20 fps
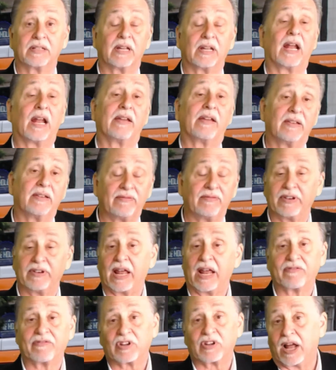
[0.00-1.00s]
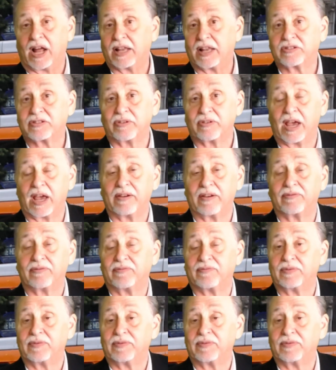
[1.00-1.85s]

and I even have clients who have